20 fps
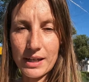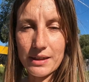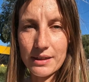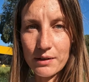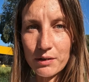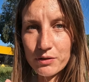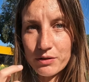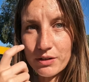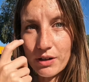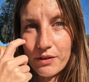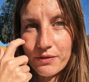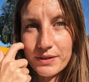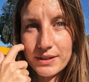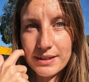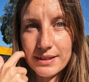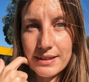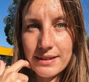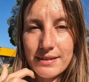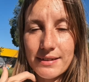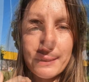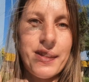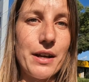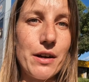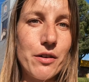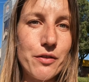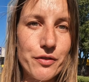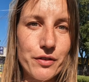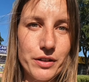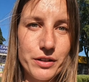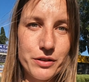In those offices they
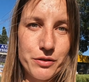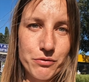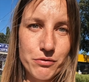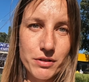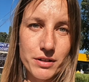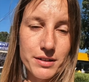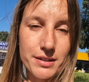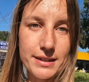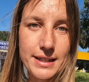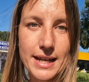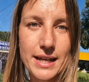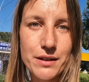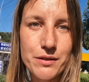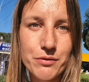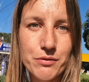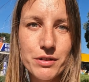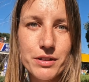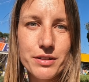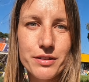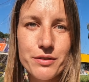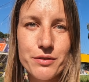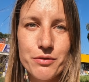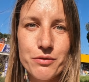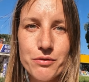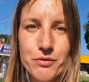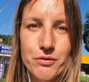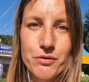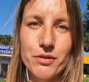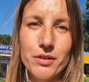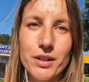offer tours, day tours
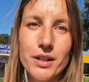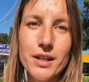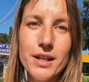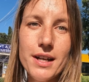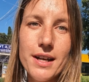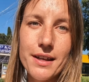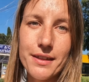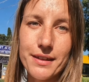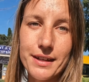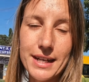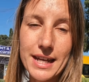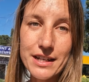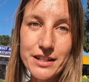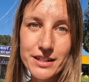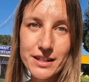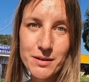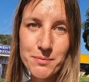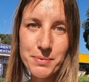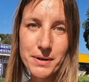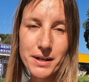to the national